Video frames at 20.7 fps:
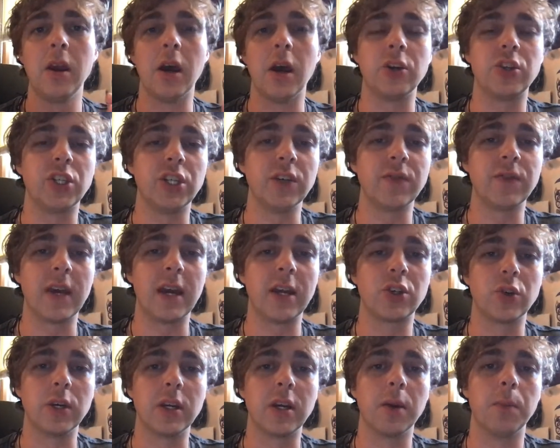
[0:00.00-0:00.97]
A shift
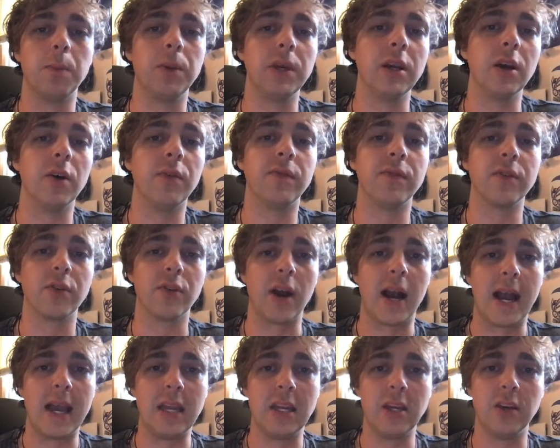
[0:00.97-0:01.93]
entry can be a
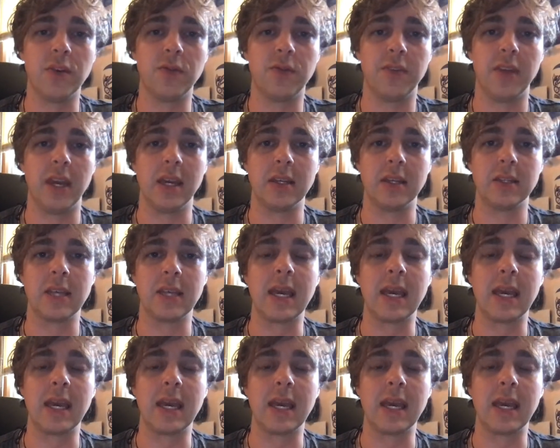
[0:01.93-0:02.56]
variety of things.